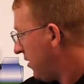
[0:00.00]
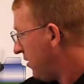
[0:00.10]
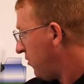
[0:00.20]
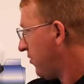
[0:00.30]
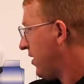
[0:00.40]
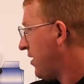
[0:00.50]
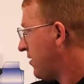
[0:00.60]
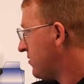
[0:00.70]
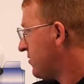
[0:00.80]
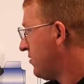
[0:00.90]
it only
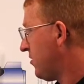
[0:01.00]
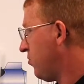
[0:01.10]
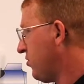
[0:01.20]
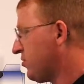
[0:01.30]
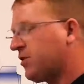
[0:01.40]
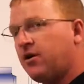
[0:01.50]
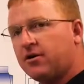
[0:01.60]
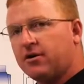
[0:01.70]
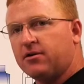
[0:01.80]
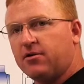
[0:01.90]
has a blue
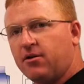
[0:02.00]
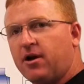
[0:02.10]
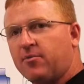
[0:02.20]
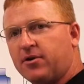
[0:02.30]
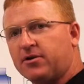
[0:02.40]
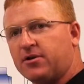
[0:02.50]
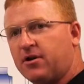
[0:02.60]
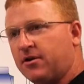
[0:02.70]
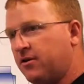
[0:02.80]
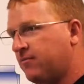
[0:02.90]
socket or the optic
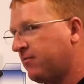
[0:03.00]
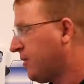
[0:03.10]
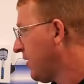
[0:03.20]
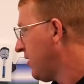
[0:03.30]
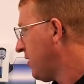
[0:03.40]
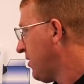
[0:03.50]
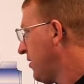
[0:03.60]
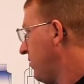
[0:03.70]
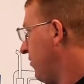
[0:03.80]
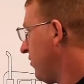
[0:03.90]
socket.
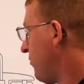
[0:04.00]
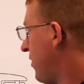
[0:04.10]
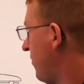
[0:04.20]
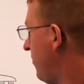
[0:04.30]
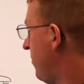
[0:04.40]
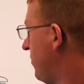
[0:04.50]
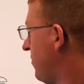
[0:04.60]
The only way to